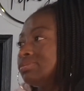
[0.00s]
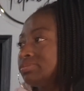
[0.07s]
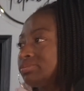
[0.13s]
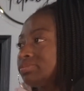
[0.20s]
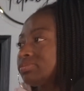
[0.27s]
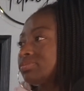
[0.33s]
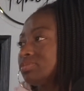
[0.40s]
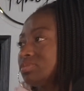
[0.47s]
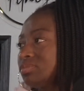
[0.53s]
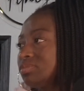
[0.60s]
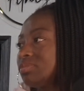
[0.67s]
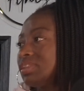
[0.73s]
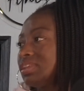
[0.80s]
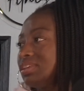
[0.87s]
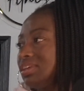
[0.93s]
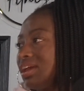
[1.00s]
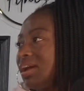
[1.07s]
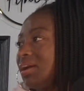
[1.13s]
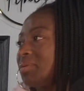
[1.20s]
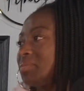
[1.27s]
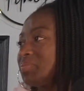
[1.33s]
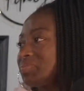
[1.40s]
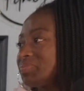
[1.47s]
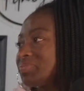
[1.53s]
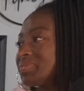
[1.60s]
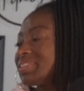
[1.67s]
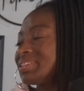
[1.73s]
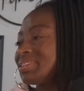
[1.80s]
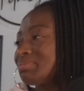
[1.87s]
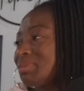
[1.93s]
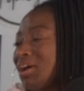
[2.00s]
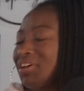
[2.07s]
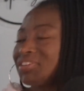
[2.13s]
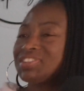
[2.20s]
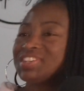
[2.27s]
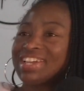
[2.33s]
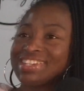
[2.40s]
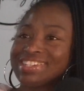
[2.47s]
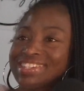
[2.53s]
Yeah. Dang, that's crazy. So you